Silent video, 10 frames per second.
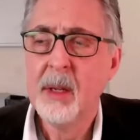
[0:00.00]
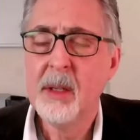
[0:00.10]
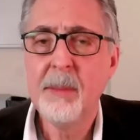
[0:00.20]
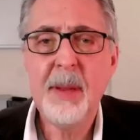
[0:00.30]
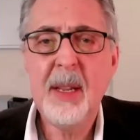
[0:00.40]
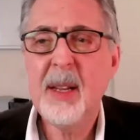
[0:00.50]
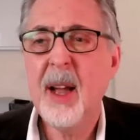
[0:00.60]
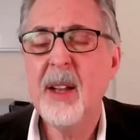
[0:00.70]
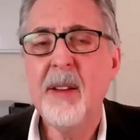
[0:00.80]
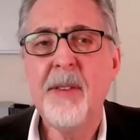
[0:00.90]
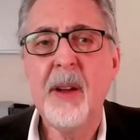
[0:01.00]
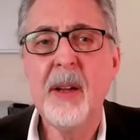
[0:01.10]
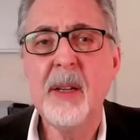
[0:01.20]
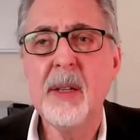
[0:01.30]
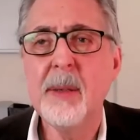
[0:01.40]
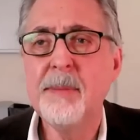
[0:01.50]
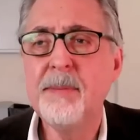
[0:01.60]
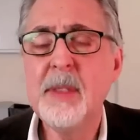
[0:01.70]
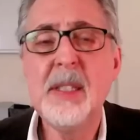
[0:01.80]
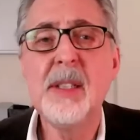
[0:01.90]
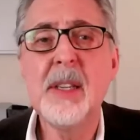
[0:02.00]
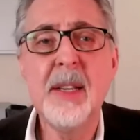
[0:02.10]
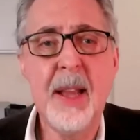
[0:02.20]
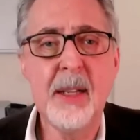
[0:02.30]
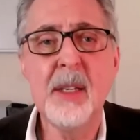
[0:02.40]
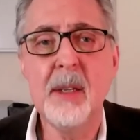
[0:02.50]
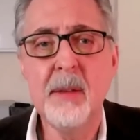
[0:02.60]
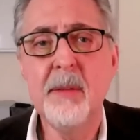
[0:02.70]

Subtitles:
to be kind of disconnected